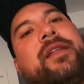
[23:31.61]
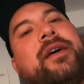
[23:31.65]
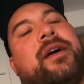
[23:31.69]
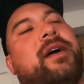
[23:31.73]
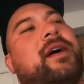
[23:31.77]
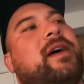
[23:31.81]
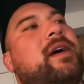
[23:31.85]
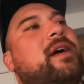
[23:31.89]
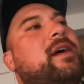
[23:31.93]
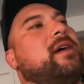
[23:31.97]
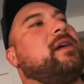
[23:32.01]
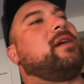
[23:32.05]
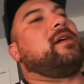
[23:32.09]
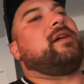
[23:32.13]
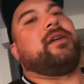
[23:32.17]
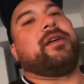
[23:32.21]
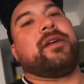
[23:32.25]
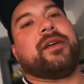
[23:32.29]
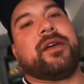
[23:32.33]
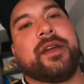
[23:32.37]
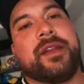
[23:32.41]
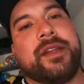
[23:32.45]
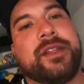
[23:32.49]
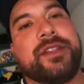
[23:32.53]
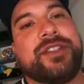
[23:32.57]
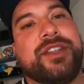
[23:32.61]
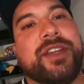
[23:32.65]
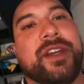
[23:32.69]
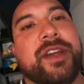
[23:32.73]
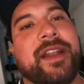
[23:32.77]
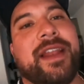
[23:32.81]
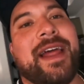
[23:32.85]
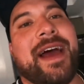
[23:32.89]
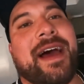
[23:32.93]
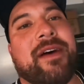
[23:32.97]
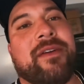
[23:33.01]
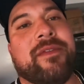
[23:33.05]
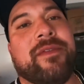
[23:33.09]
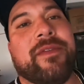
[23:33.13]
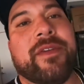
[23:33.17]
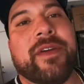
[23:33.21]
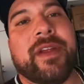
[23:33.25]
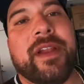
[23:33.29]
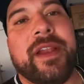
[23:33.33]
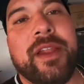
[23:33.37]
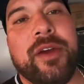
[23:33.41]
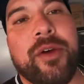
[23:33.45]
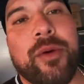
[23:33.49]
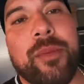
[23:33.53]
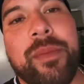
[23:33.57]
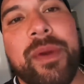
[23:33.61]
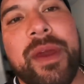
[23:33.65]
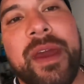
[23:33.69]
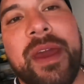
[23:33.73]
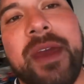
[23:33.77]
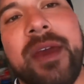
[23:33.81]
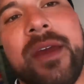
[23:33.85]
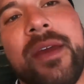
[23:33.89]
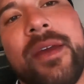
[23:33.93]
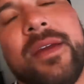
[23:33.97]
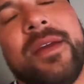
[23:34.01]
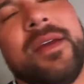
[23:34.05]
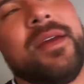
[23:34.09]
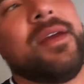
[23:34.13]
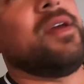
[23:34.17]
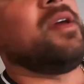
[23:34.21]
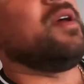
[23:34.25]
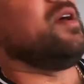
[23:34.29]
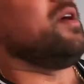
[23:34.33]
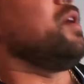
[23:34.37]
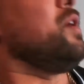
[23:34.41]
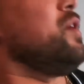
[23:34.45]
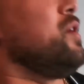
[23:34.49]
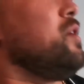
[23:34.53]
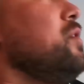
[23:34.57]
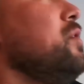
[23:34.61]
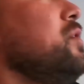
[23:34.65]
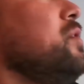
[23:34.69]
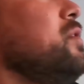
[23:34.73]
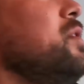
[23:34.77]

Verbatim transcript: uh, gonna chill out for a little bit. You